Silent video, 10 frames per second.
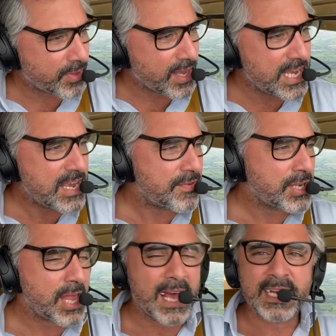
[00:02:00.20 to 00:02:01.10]
even
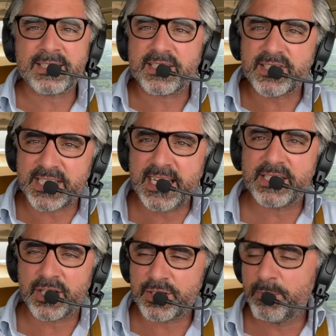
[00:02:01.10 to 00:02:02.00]
as
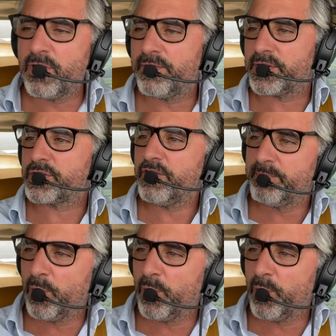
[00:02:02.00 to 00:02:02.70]
seasoned movers who've